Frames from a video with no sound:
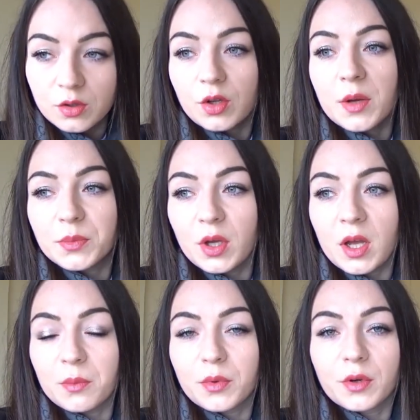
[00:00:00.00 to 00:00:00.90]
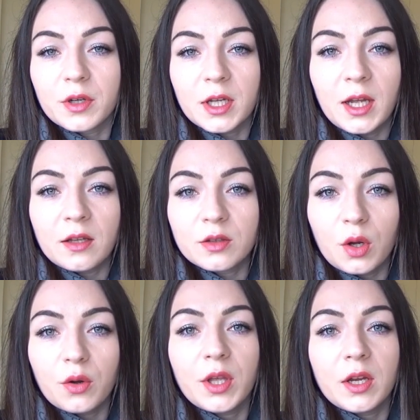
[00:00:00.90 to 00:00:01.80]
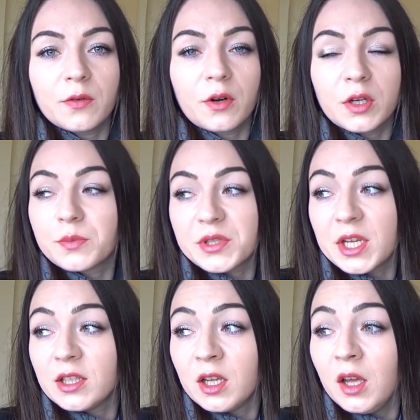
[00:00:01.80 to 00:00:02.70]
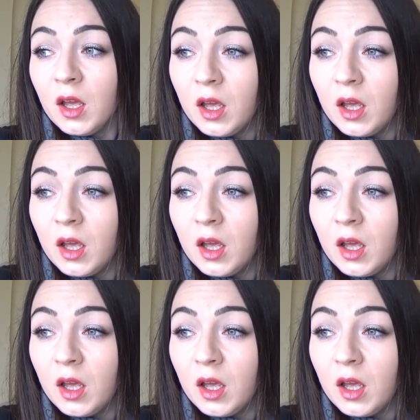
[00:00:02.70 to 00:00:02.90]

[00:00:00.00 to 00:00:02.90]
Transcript: to come to Hamburg and go here for 100%,